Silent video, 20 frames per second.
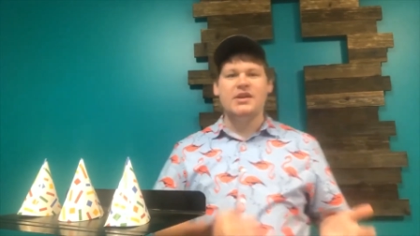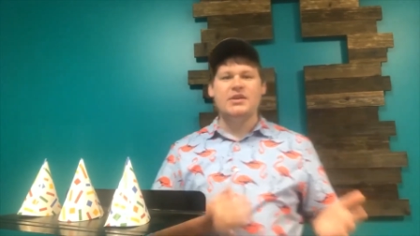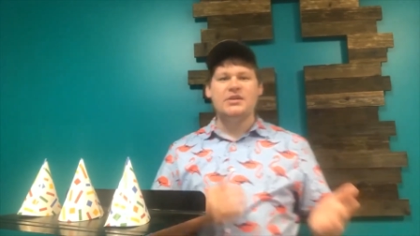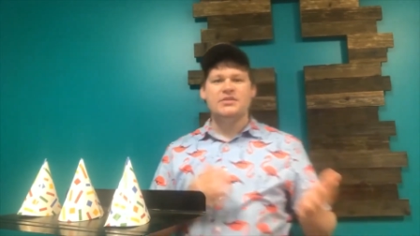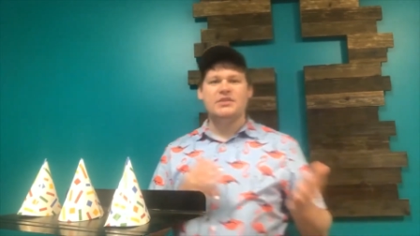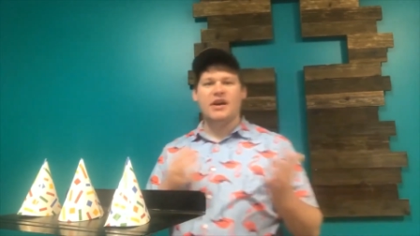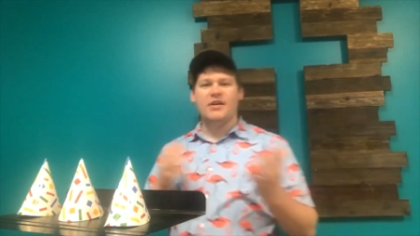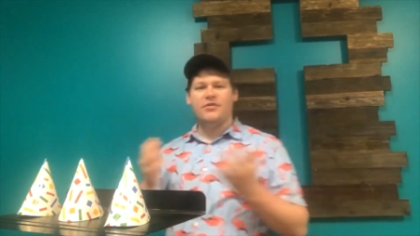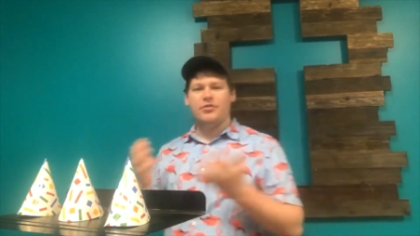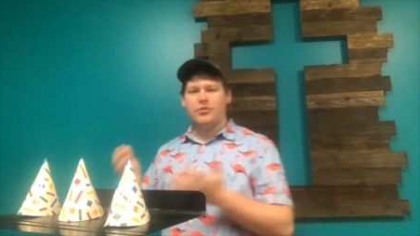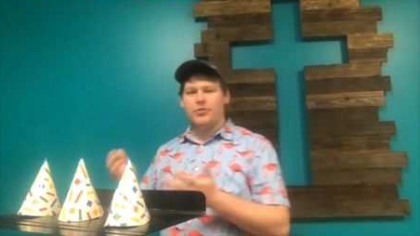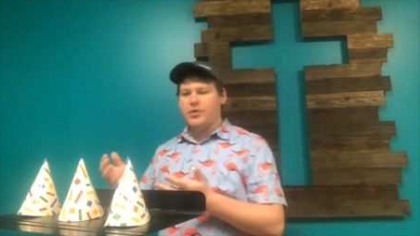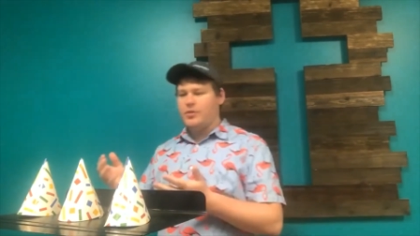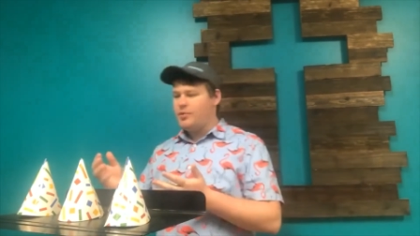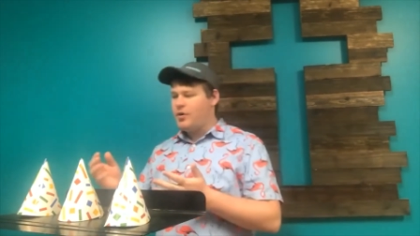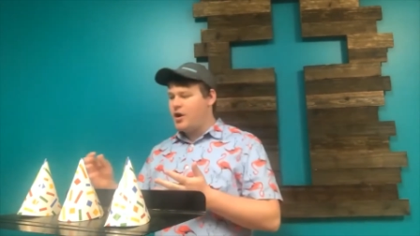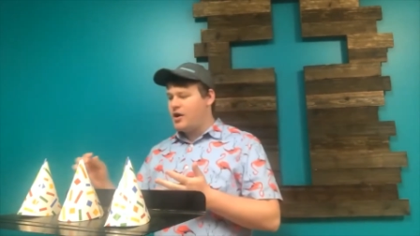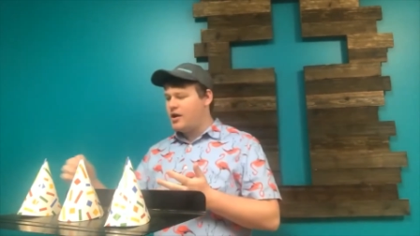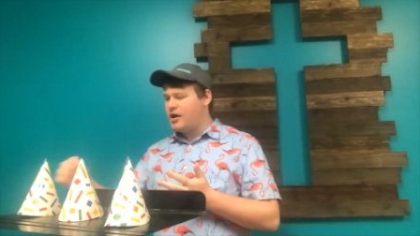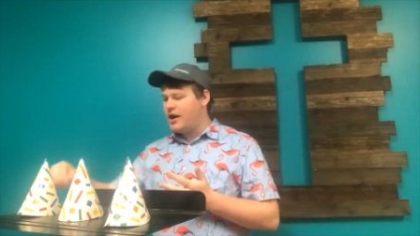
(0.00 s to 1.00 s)
So I have three
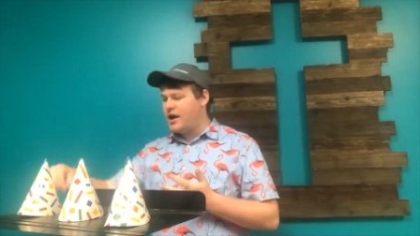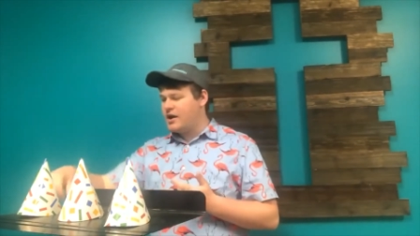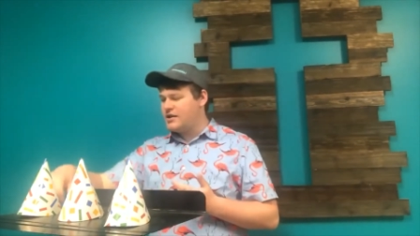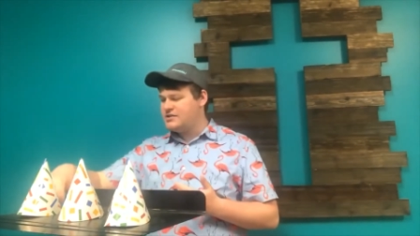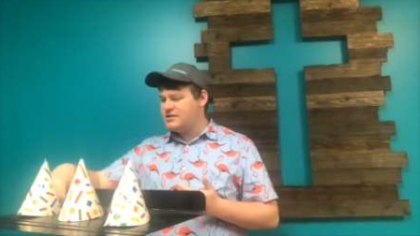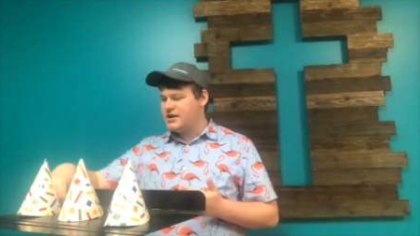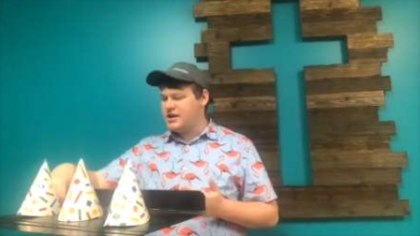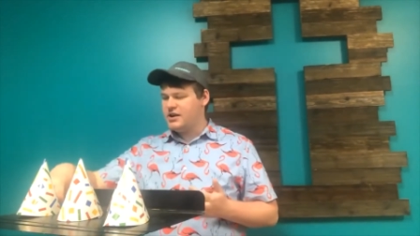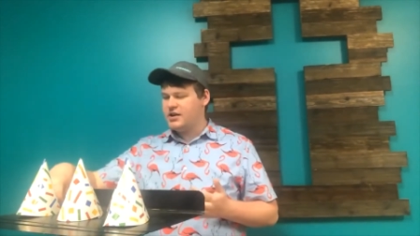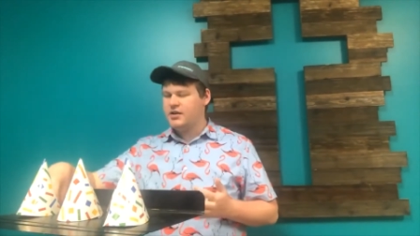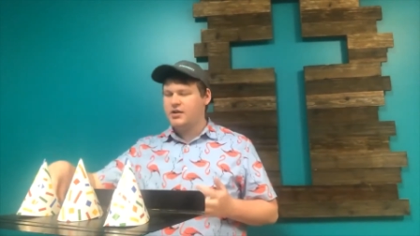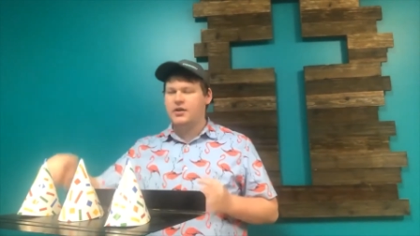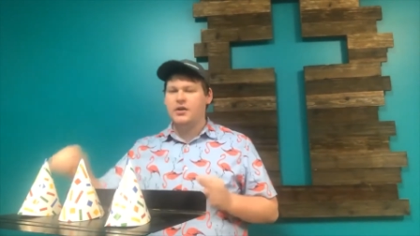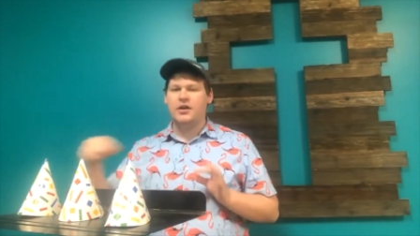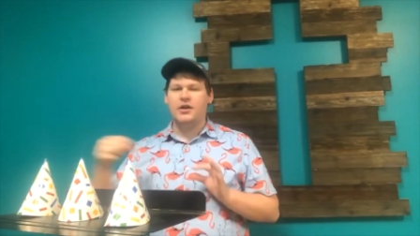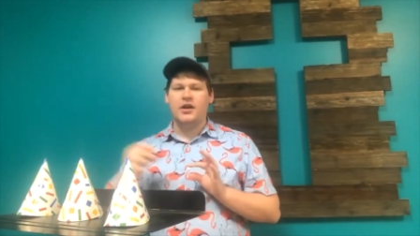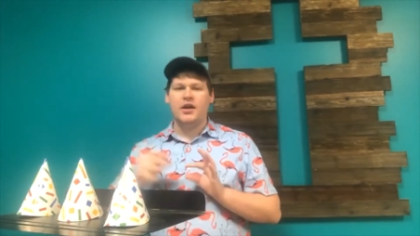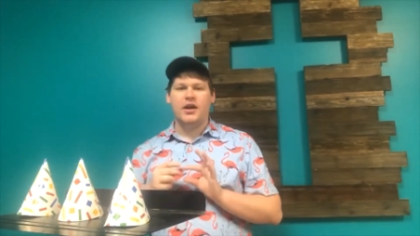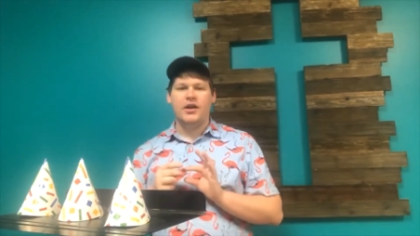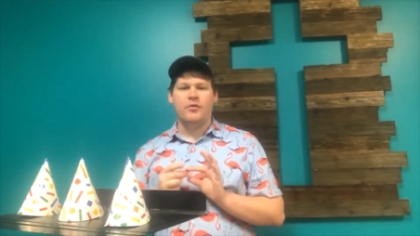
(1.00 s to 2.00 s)
party hats here
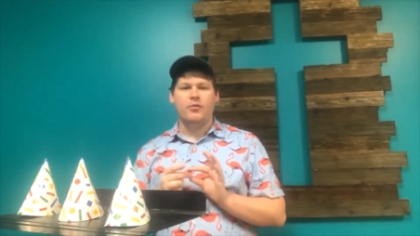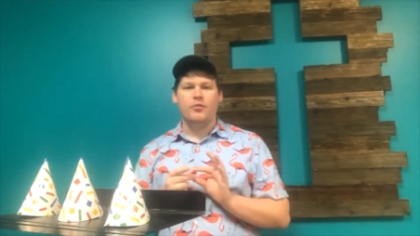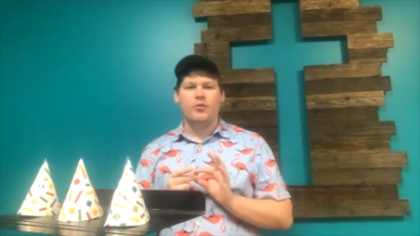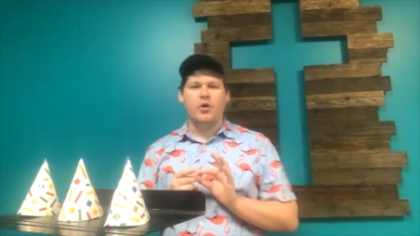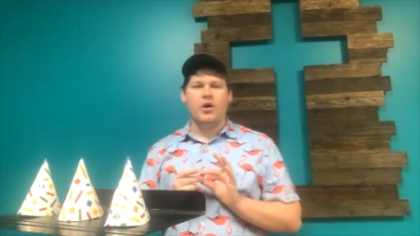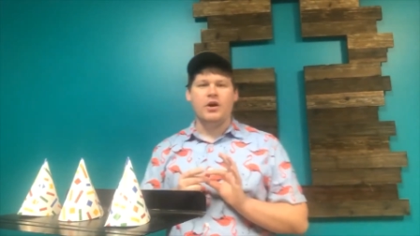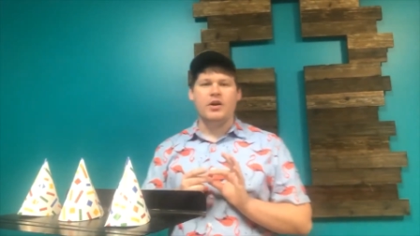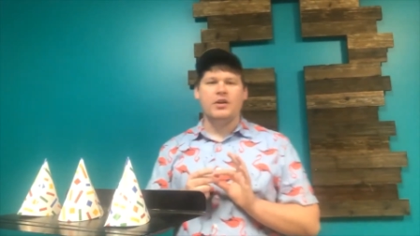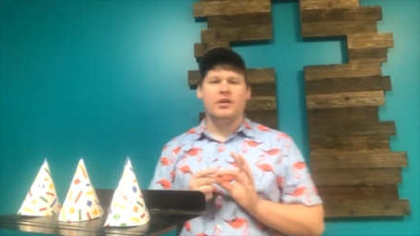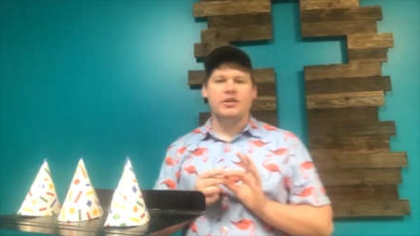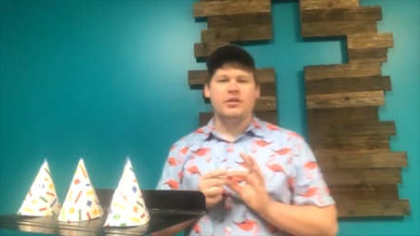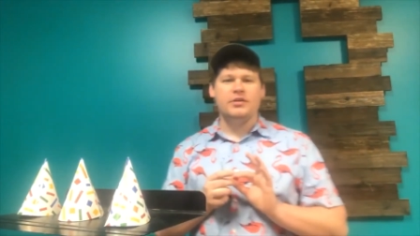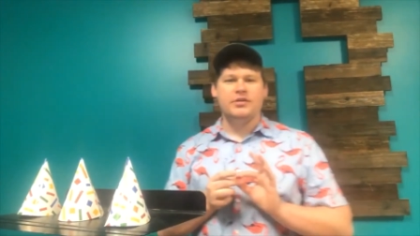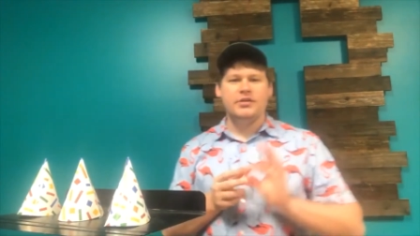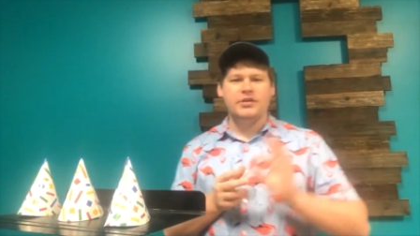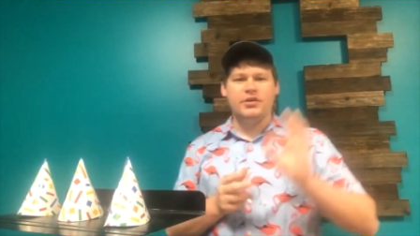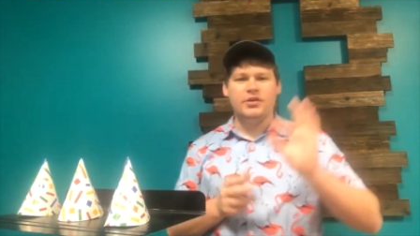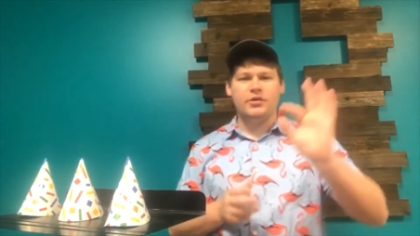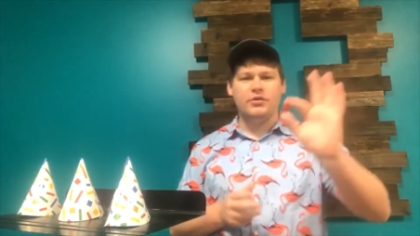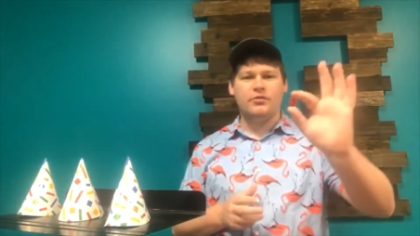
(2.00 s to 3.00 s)
and one
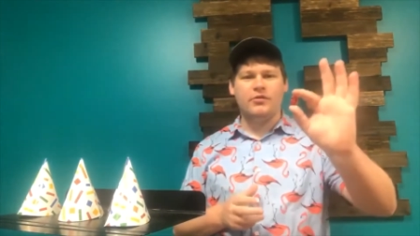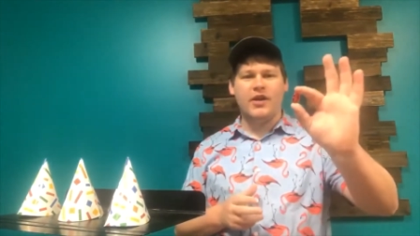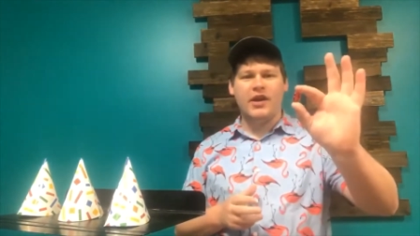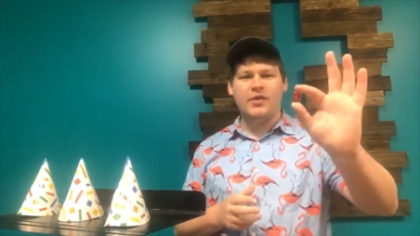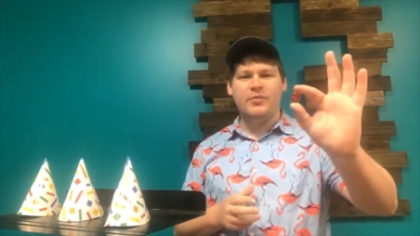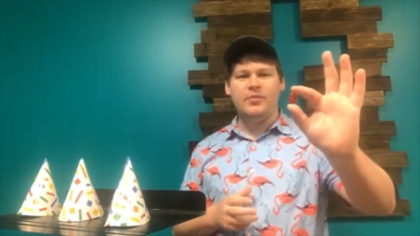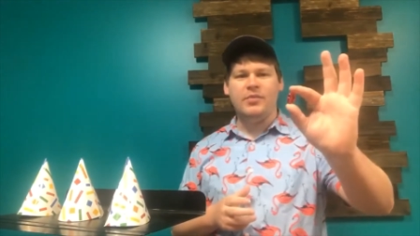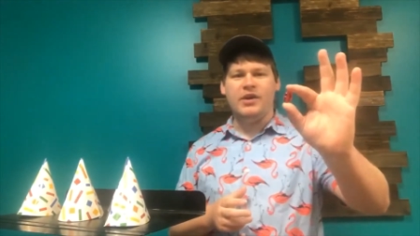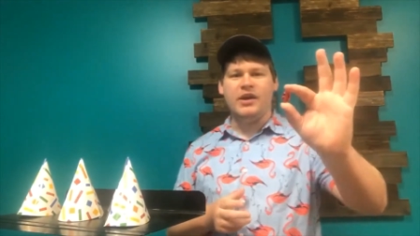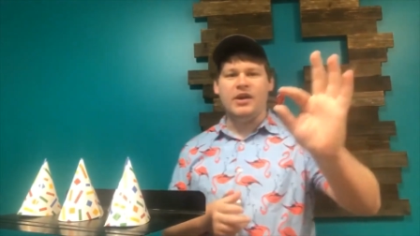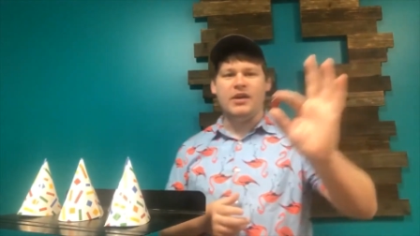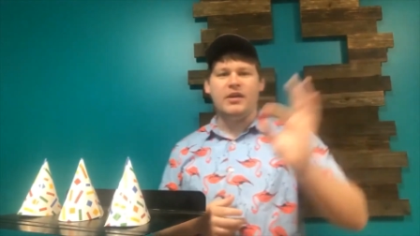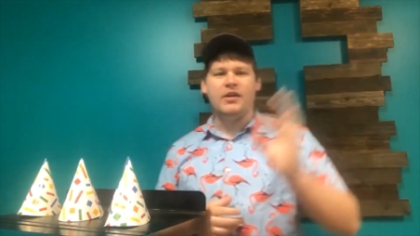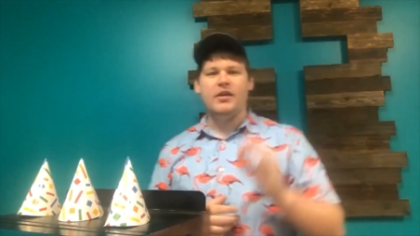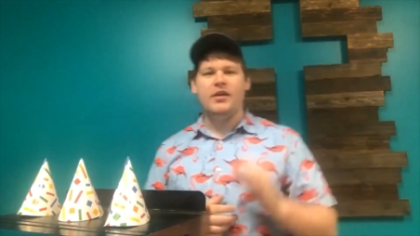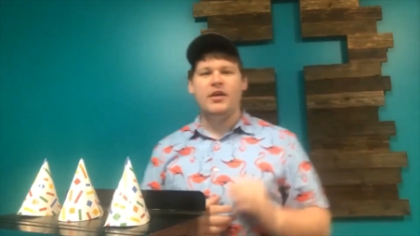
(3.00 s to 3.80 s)
little red bead.